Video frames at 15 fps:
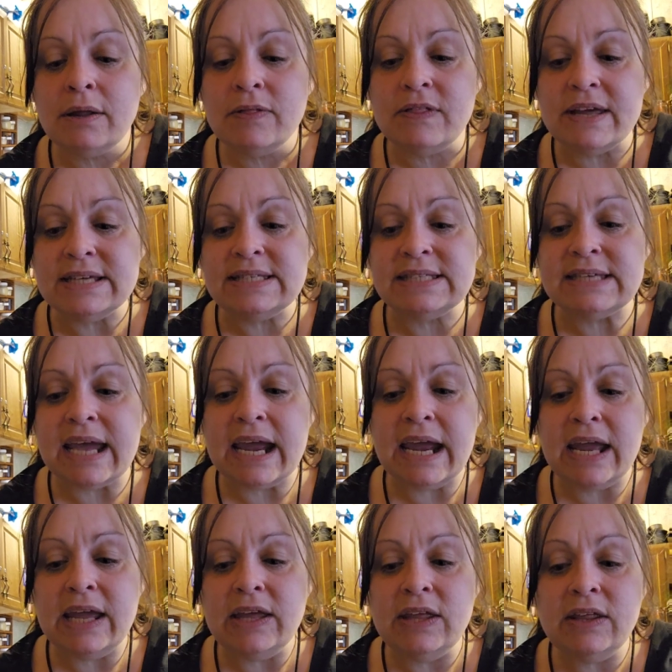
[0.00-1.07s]
they
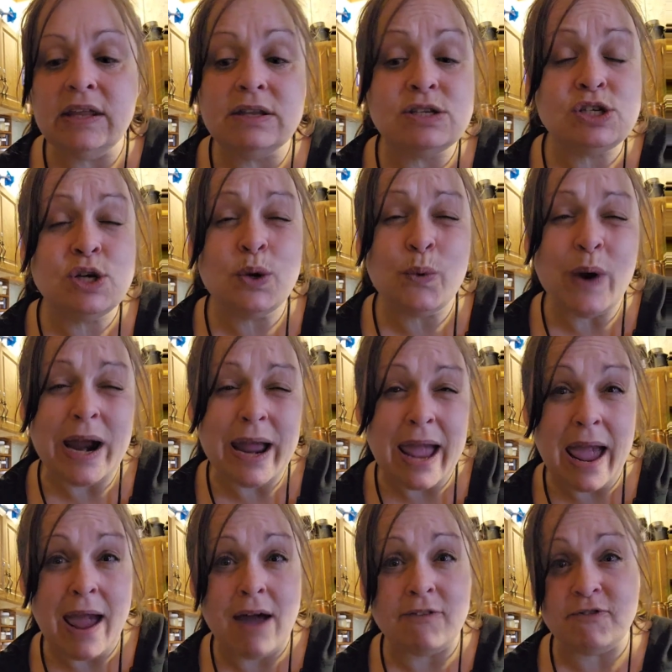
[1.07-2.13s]
say
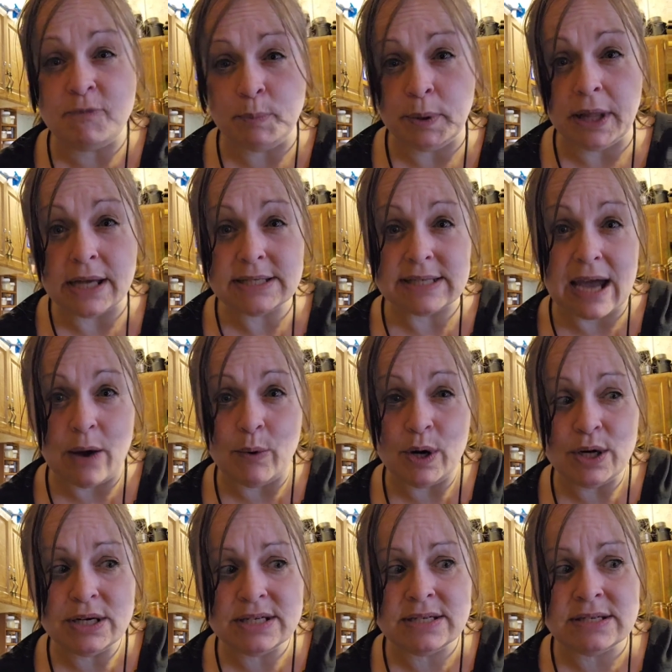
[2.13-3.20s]
2.5+
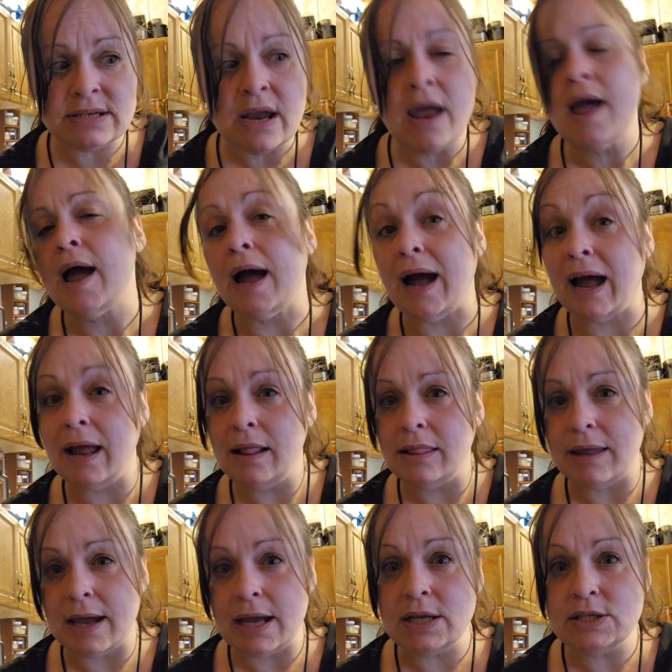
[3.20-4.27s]
hours. I
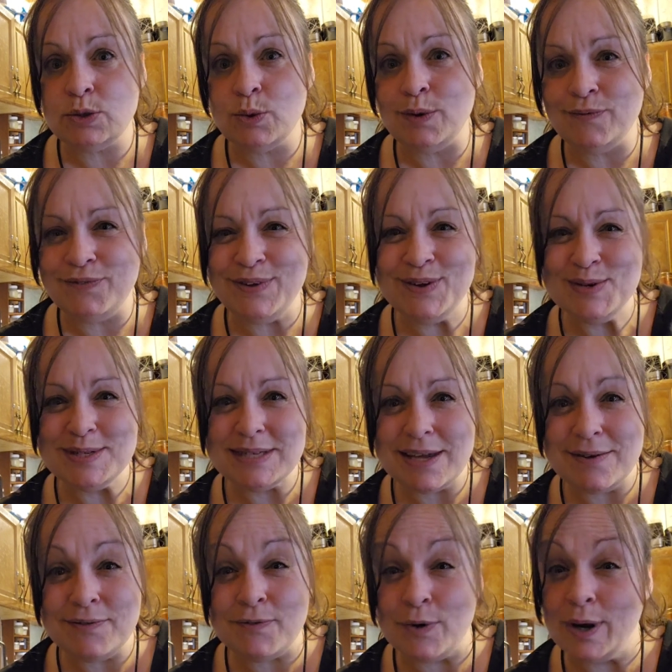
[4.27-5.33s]
like to infuse
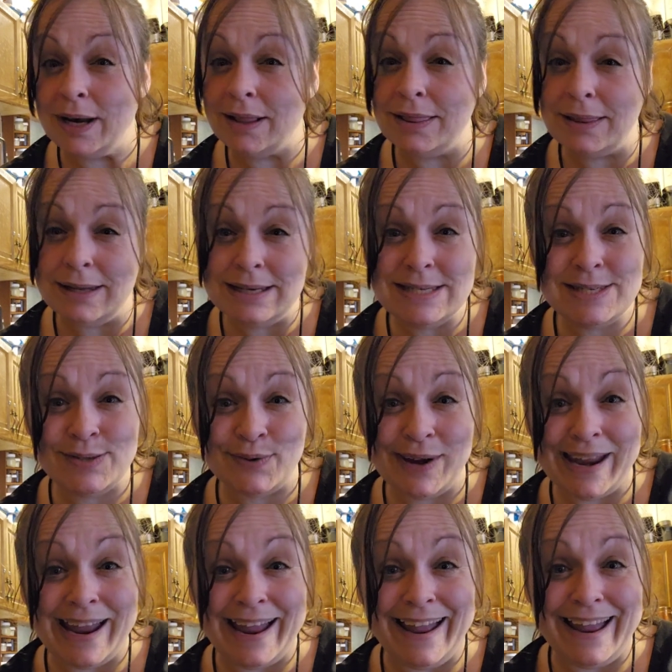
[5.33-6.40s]
it for at least
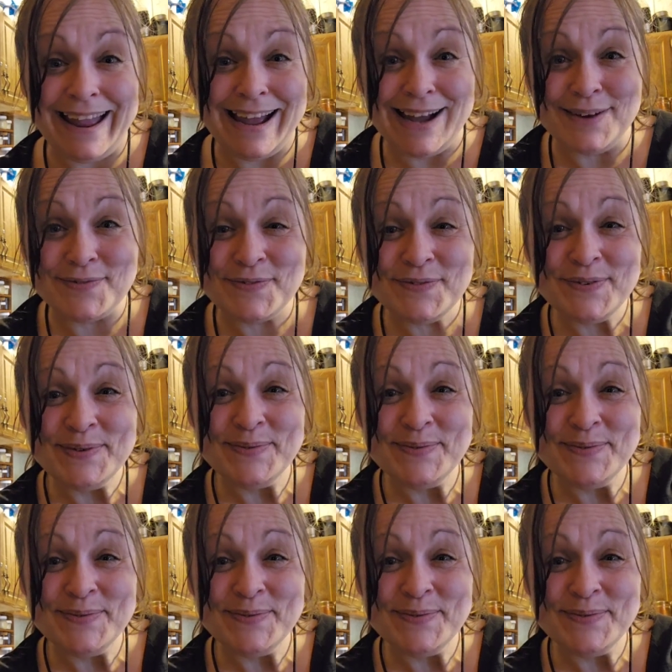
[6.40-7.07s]
3.5.